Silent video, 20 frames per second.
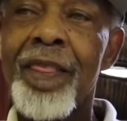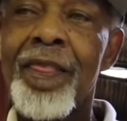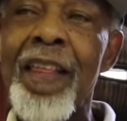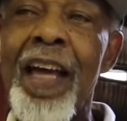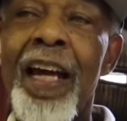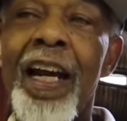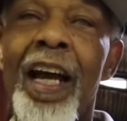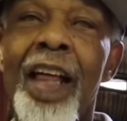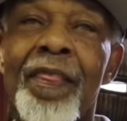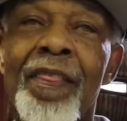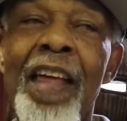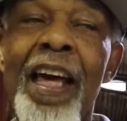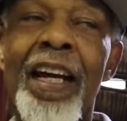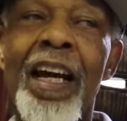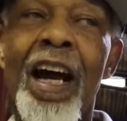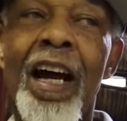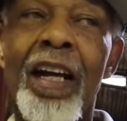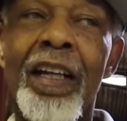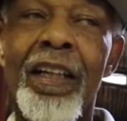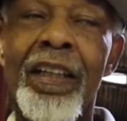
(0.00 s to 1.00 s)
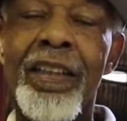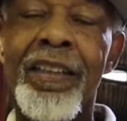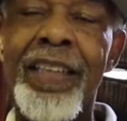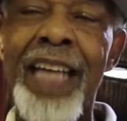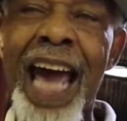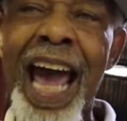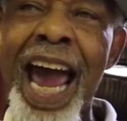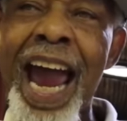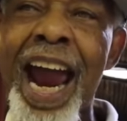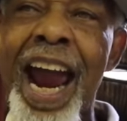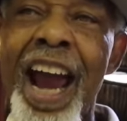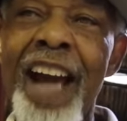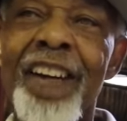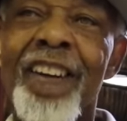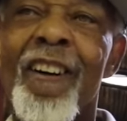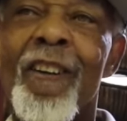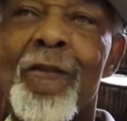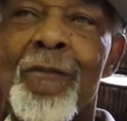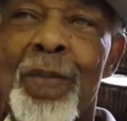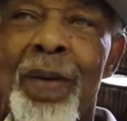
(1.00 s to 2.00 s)
that, that are tired
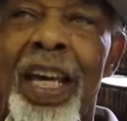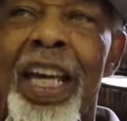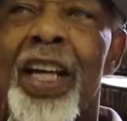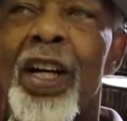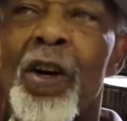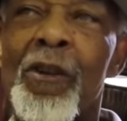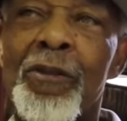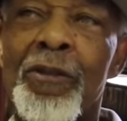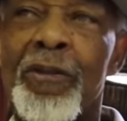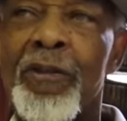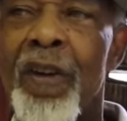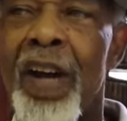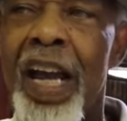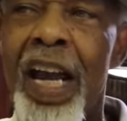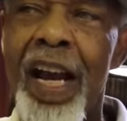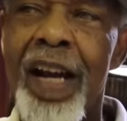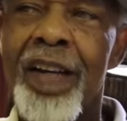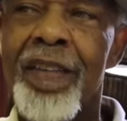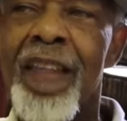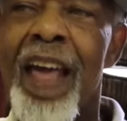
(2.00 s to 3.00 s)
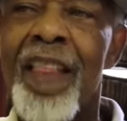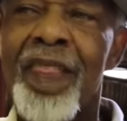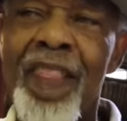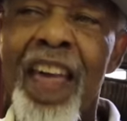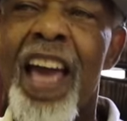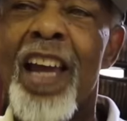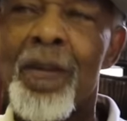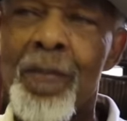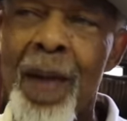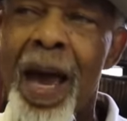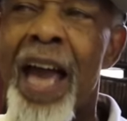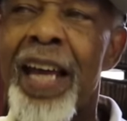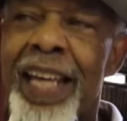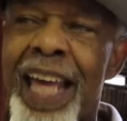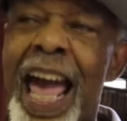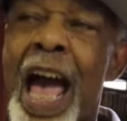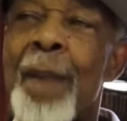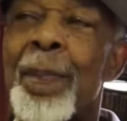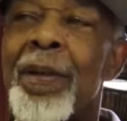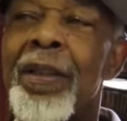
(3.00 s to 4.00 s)
of being afraid that that might
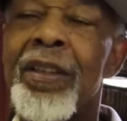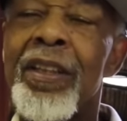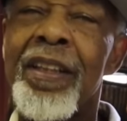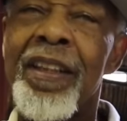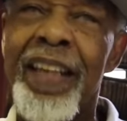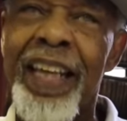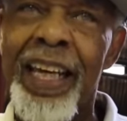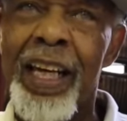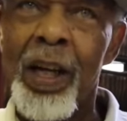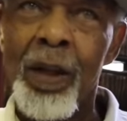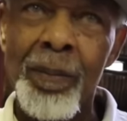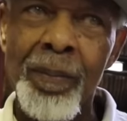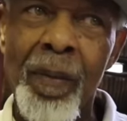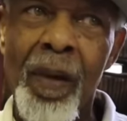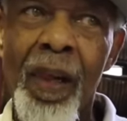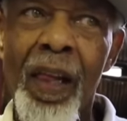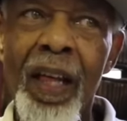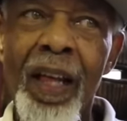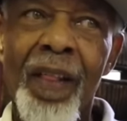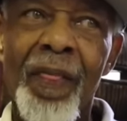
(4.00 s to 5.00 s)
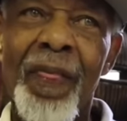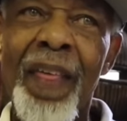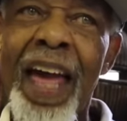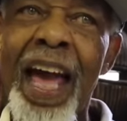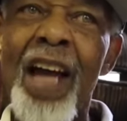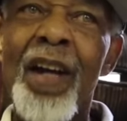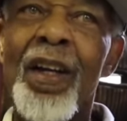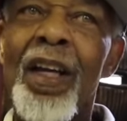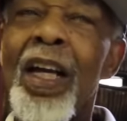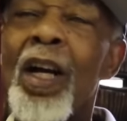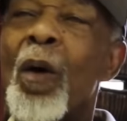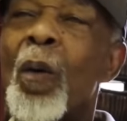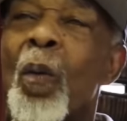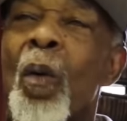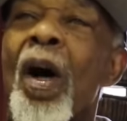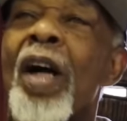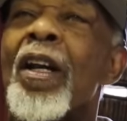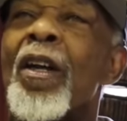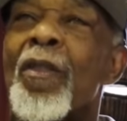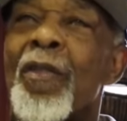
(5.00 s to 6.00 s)
happen to them, that
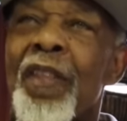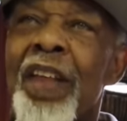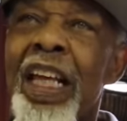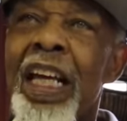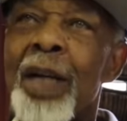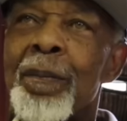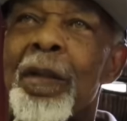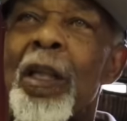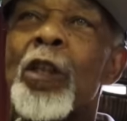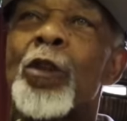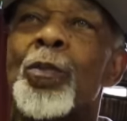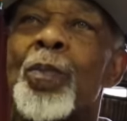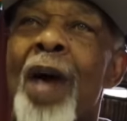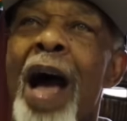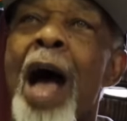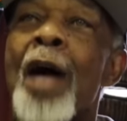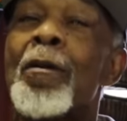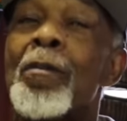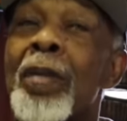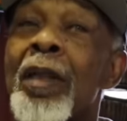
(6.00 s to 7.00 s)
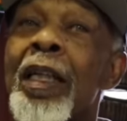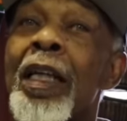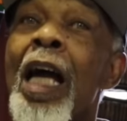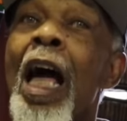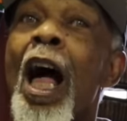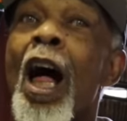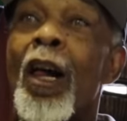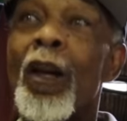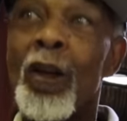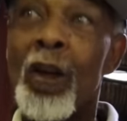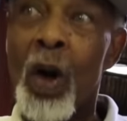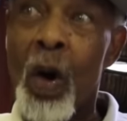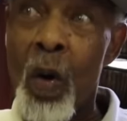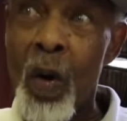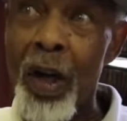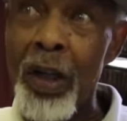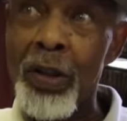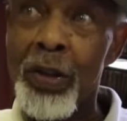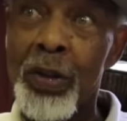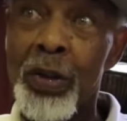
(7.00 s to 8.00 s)
one of them is probably
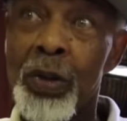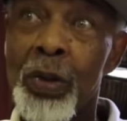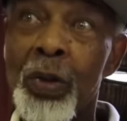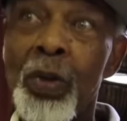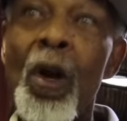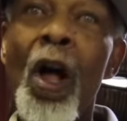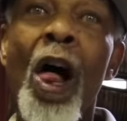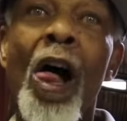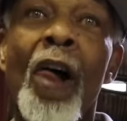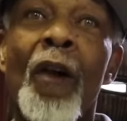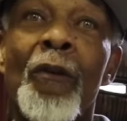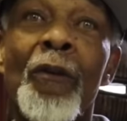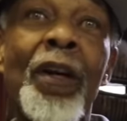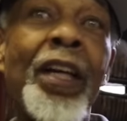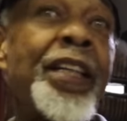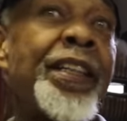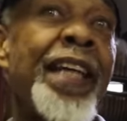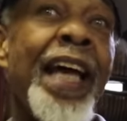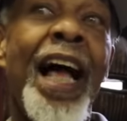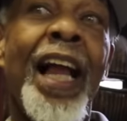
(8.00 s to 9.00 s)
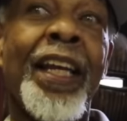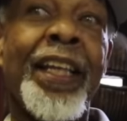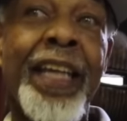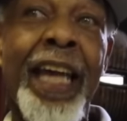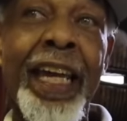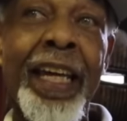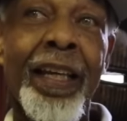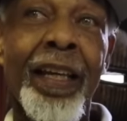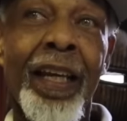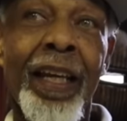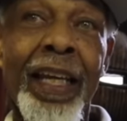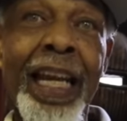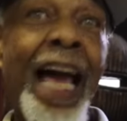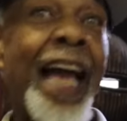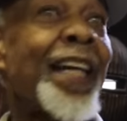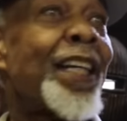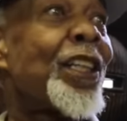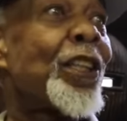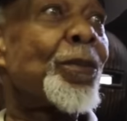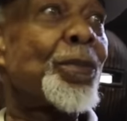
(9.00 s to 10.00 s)
going to retaliate
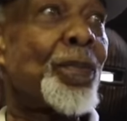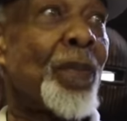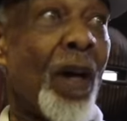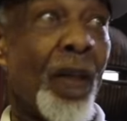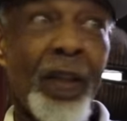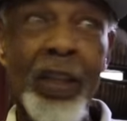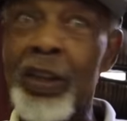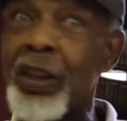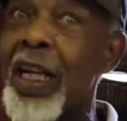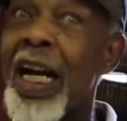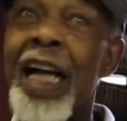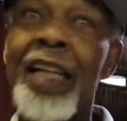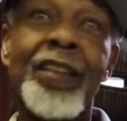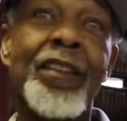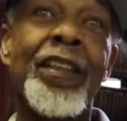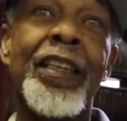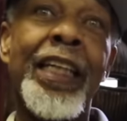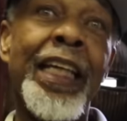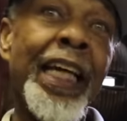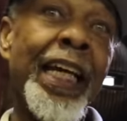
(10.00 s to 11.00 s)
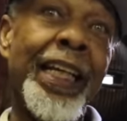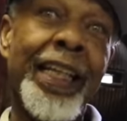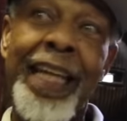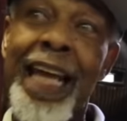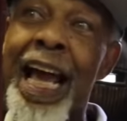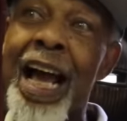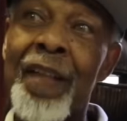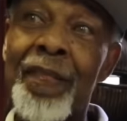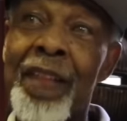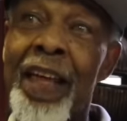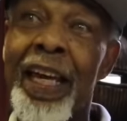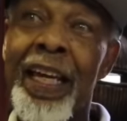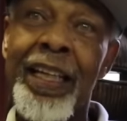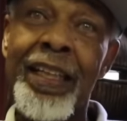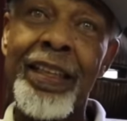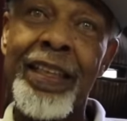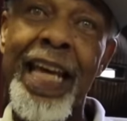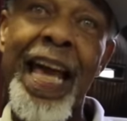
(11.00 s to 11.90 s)
like this brother Johnson did down there in